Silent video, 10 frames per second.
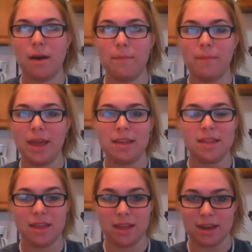
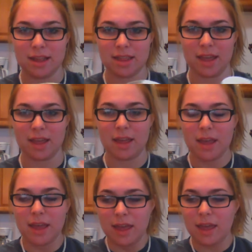amazing. It is like
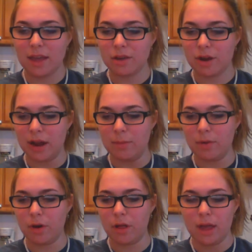
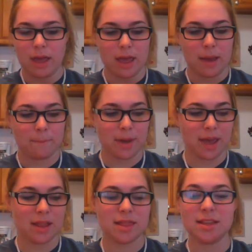incredible.
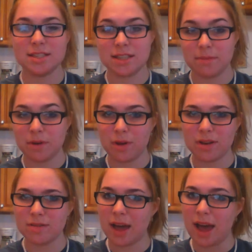But the cinnamon
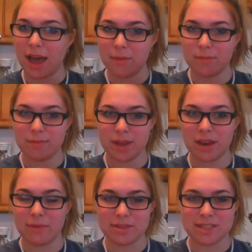one, I'm
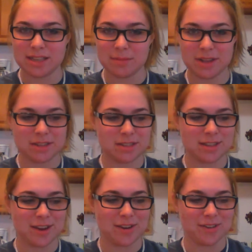in love with cinnamon,
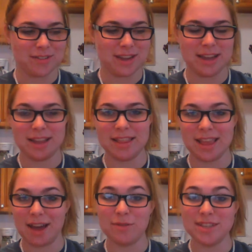so it,
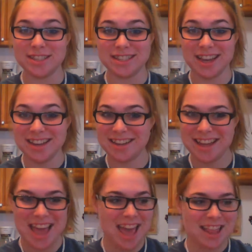that was
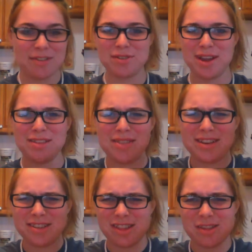that was great too.
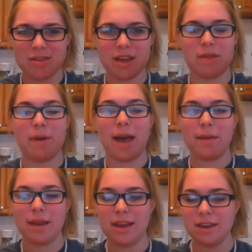They're just so good, but
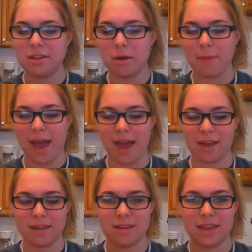I need to go
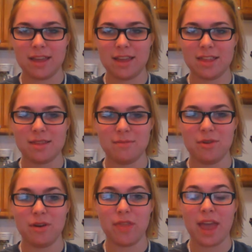back and get some
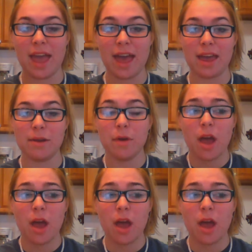more. They had